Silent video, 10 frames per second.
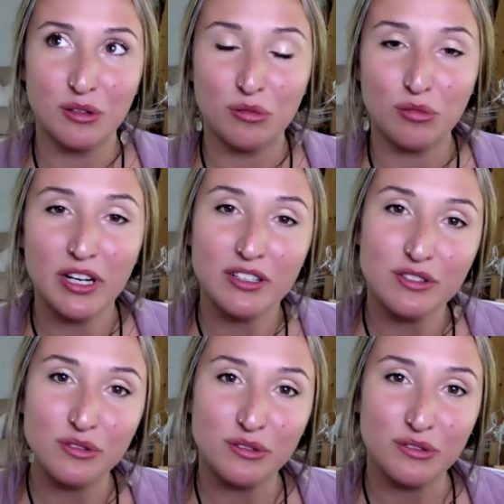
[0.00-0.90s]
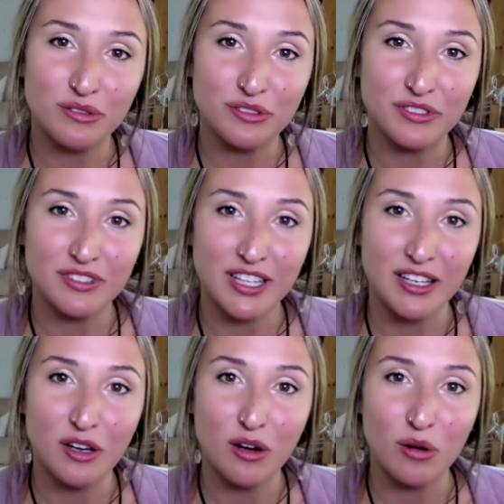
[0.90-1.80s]
Where do
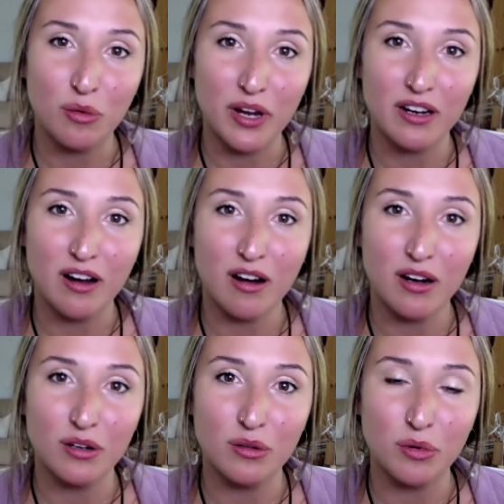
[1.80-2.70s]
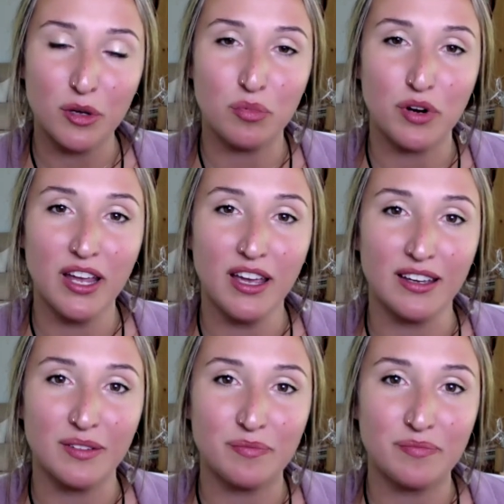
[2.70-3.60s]
they go? Where are we praying?